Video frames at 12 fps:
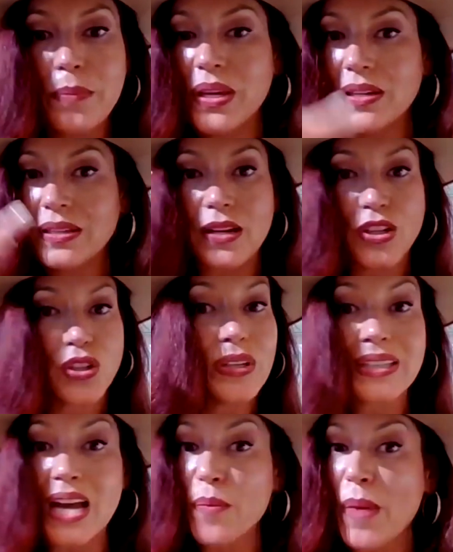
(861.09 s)
Because at a certain
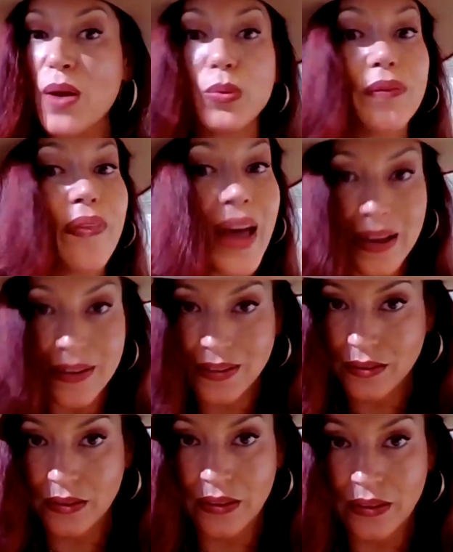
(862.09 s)
time, I will not
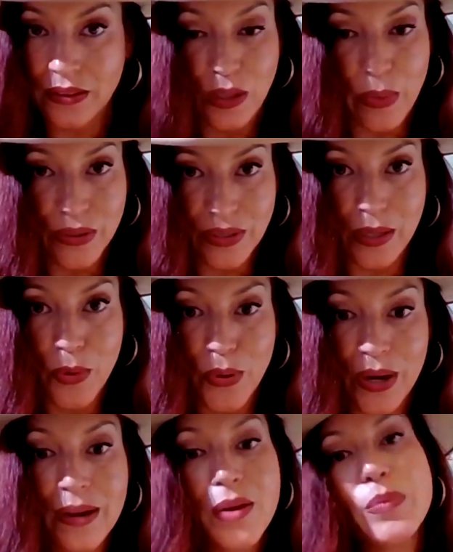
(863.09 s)
look at emails
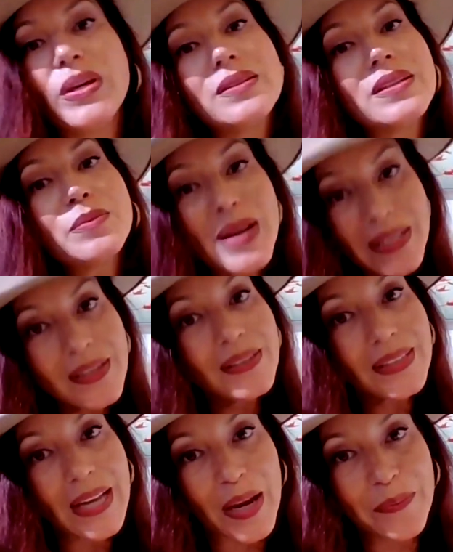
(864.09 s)
anymore, because it's my son's
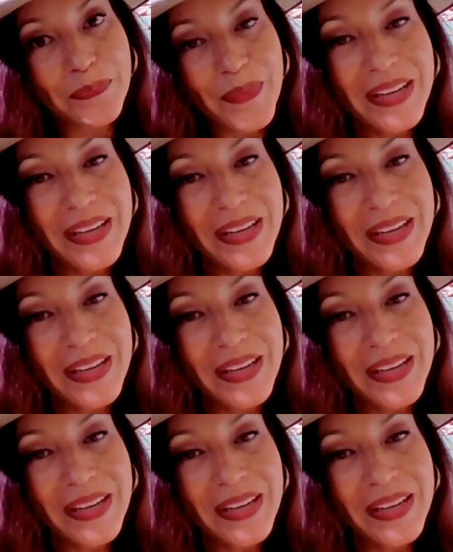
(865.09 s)
time.